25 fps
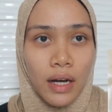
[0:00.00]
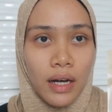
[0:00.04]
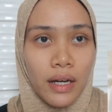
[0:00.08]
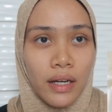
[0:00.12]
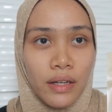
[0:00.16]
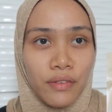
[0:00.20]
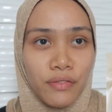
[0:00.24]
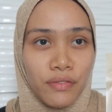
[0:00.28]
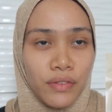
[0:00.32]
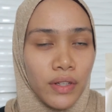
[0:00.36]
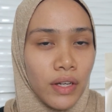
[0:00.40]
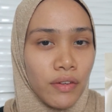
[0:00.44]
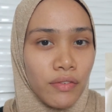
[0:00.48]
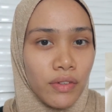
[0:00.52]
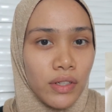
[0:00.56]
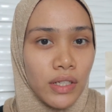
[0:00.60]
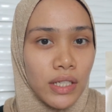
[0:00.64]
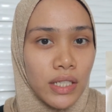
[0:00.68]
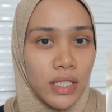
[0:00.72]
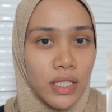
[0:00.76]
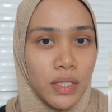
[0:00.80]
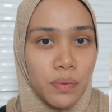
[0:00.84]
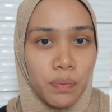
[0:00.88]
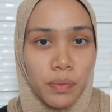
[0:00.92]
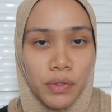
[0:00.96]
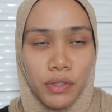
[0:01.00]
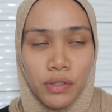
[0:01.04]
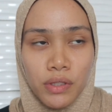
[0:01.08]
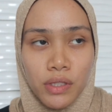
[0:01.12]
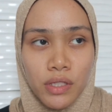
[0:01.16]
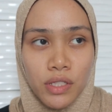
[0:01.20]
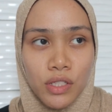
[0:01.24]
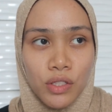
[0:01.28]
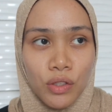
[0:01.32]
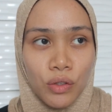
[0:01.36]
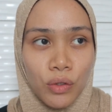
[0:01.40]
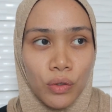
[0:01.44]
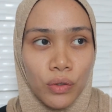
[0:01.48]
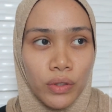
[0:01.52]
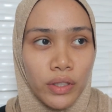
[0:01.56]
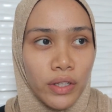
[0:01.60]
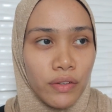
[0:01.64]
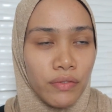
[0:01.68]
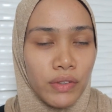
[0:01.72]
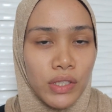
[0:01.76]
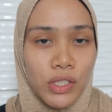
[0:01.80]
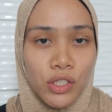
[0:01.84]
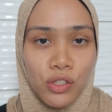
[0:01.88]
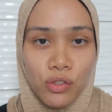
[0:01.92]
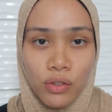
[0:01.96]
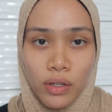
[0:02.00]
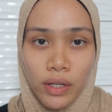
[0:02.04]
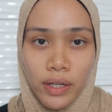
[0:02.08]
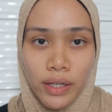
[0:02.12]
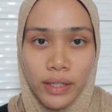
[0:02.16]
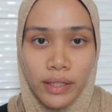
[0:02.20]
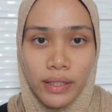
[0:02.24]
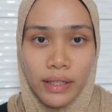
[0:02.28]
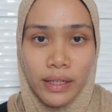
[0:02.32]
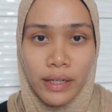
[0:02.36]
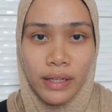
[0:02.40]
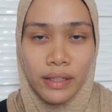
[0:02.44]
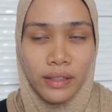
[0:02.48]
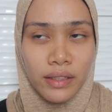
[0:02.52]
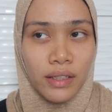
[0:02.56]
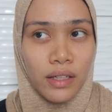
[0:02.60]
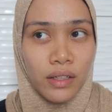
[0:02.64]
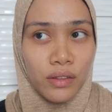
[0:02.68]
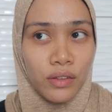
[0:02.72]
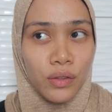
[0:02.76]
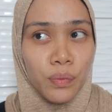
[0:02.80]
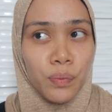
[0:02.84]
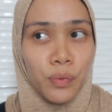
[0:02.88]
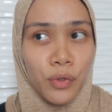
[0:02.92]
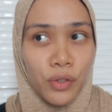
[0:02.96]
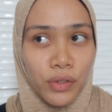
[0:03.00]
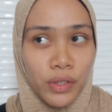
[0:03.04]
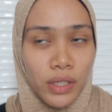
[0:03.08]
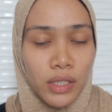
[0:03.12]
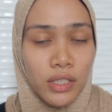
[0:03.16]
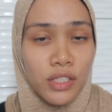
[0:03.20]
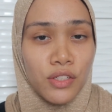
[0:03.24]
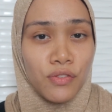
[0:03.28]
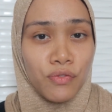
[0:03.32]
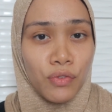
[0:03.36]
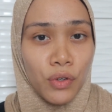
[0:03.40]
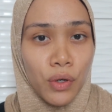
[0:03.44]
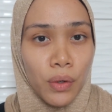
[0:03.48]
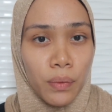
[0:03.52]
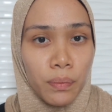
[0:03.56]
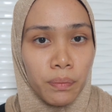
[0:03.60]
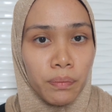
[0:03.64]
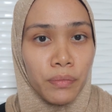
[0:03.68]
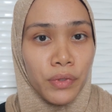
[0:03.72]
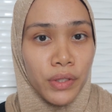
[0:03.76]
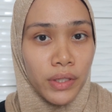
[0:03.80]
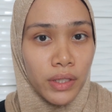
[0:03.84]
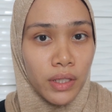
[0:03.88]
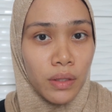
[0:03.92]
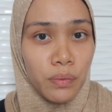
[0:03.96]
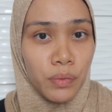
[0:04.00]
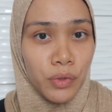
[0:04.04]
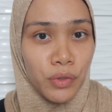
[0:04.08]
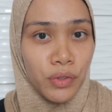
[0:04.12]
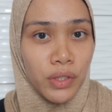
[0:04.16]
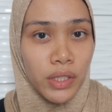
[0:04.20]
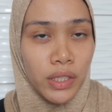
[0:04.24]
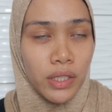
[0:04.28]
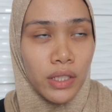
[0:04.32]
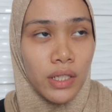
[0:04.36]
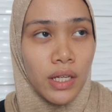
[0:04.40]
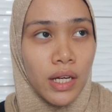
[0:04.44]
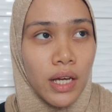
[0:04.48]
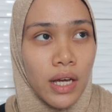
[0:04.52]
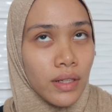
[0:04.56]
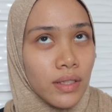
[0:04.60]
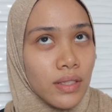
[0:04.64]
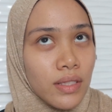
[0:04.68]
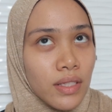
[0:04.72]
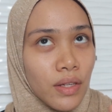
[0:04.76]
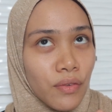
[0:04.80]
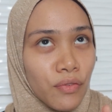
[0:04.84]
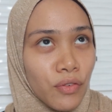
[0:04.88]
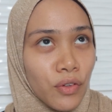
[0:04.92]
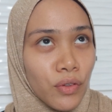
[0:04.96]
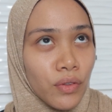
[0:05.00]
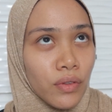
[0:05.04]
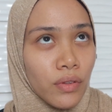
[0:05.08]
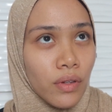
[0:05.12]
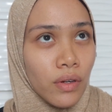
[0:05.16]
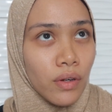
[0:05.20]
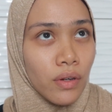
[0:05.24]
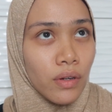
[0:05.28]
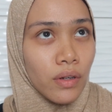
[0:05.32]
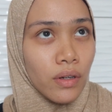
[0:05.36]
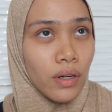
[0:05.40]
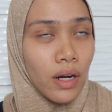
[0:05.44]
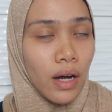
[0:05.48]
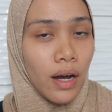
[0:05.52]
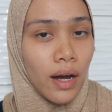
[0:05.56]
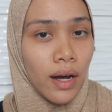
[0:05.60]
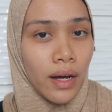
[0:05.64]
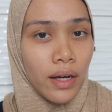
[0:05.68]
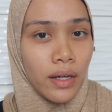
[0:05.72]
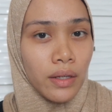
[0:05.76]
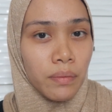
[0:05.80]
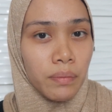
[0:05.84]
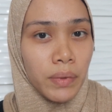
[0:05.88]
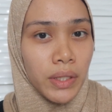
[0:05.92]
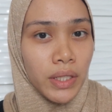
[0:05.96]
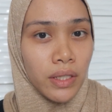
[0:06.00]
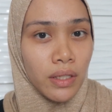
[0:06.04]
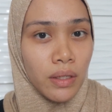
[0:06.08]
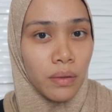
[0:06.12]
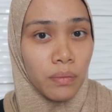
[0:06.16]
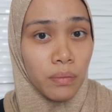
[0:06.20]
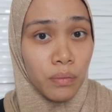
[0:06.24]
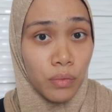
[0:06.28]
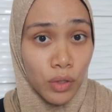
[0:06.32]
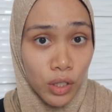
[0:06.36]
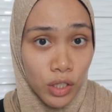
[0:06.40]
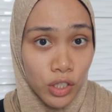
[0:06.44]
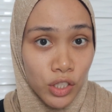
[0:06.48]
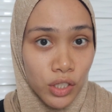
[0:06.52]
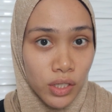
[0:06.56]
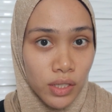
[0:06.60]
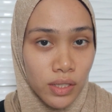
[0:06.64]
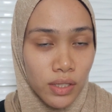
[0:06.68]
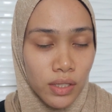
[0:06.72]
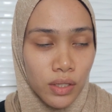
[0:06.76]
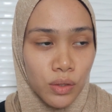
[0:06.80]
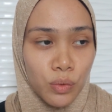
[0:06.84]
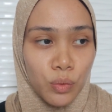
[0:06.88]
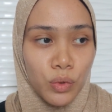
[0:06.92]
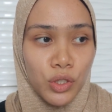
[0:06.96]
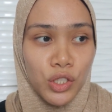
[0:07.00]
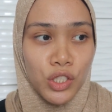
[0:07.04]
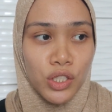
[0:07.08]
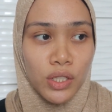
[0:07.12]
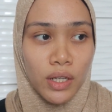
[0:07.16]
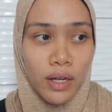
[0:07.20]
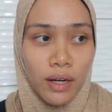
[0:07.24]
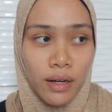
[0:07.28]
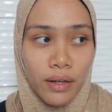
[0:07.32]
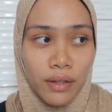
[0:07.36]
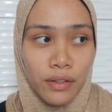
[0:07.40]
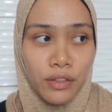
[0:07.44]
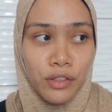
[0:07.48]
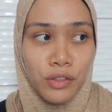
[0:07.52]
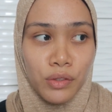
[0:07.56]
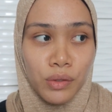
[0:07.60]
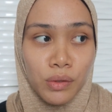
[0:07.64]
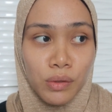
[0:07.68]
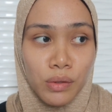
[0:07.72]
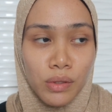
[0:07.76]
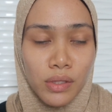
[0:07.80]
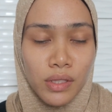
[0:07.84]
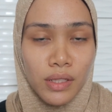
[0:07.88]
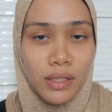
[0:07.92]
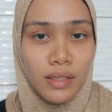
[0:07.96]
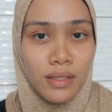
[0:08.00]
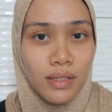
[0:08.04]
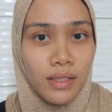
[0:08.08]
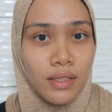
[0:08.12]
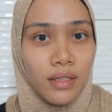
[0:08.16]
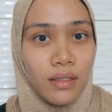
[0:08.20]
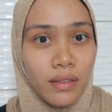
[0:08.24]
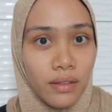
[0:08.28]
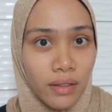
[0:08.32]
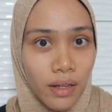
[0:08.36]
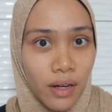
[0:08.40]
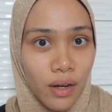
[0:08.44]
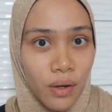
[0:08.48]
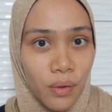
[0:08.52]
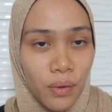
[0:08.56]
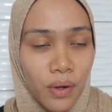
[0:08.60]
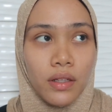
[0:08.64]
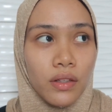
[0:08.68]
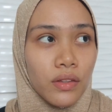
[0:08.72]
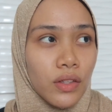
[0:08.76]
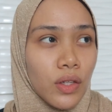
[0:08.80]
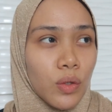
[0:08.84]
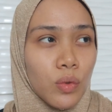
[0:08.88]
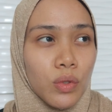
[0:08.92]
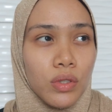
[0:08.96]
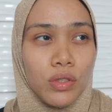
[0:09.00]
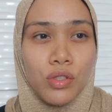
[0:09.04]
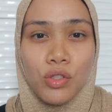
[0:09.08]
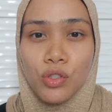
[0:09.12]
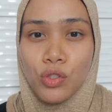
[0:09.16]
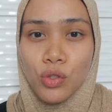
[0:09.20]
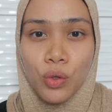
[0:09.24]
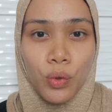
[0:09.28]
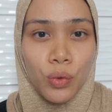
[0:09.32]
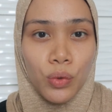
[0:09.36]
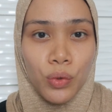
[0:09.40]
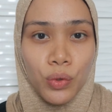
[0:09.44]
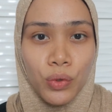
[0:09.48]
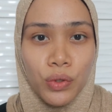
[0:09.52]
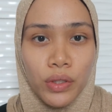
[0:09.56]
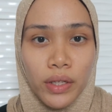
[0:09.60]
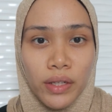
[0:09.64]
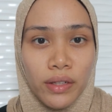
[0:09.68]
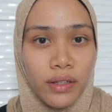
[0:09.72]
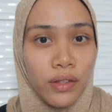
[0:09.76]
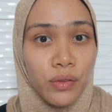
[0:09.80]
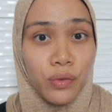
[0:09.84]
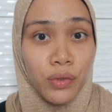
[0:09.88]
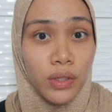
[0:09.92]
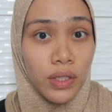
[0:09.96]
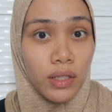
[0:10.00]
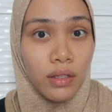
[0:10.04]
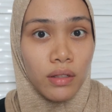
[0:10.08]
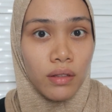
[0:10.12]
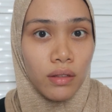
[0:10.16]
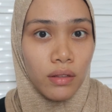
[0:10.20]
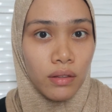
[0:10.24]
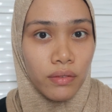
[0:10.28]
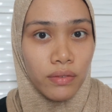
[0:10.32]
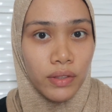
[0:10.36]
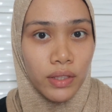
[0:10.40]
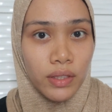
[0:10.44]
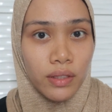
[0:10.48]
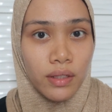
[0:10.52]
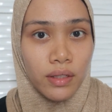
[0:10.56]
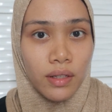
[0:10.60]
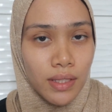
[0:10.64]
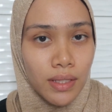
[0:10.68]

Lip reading: I have never experienced or never tried any other products from Breena Beauty except for their eye makeup brushes, which I use until now. Yeah, they work so good and I really love it.